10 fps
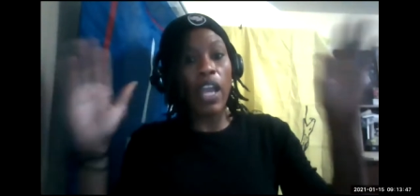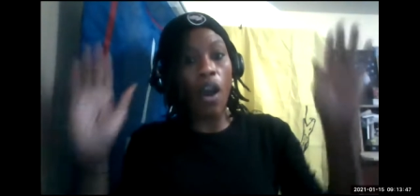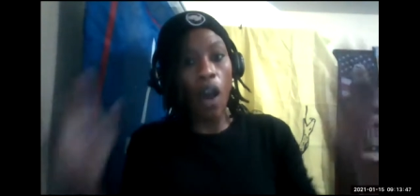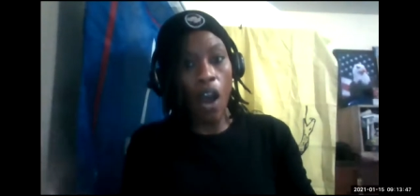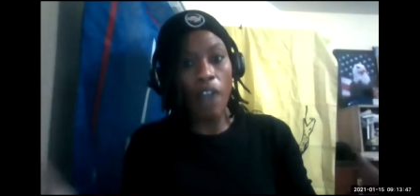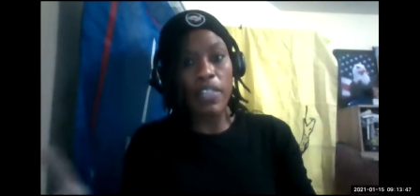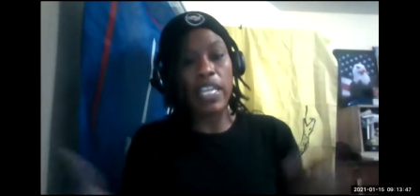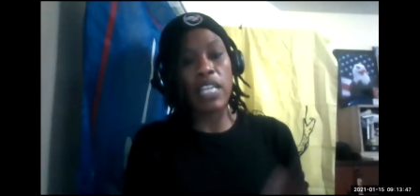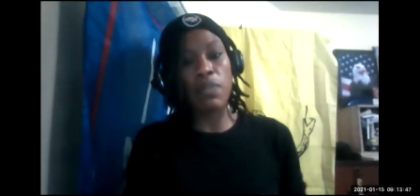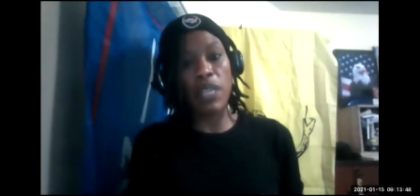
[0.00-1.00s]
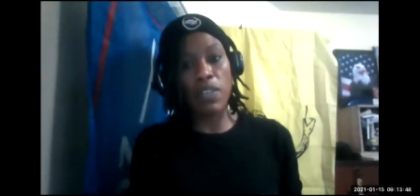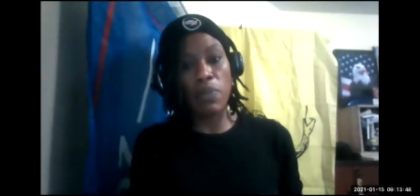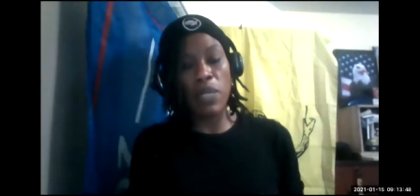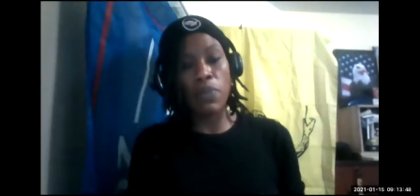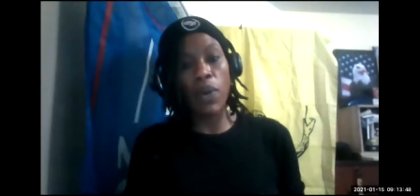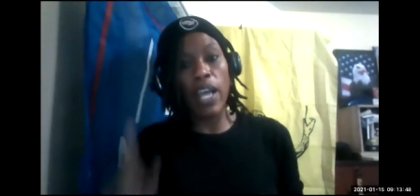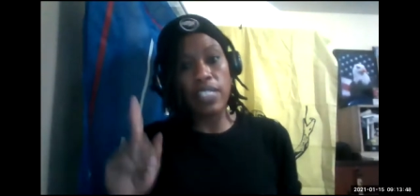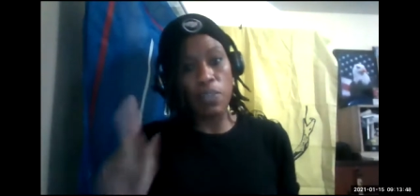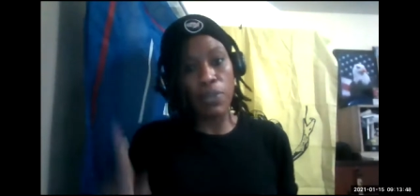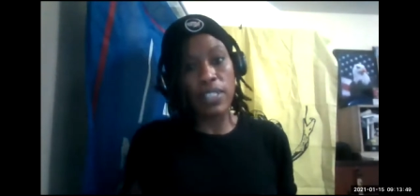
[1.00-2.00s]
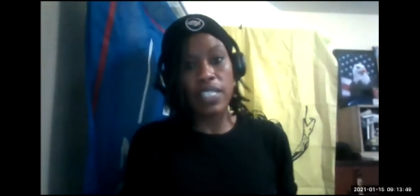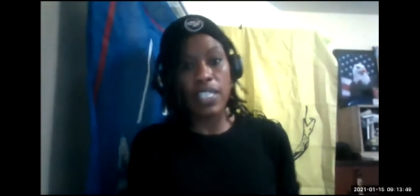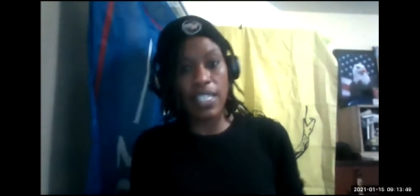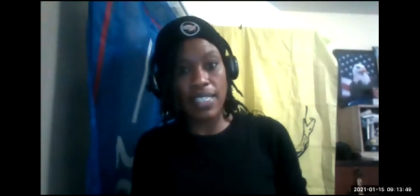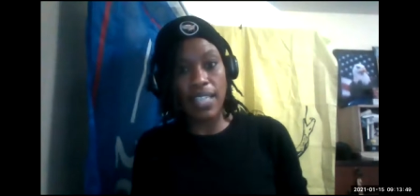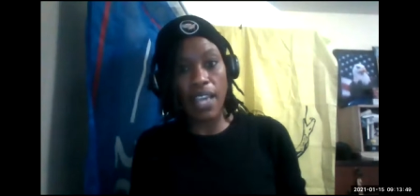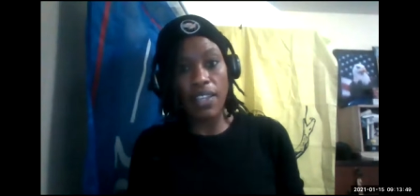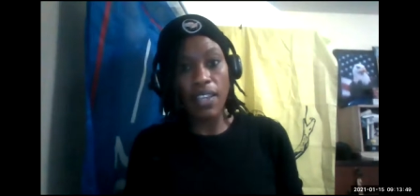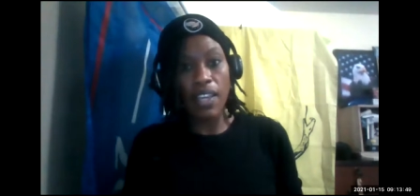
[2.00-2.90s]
They are the enemy of the people, as the president has said.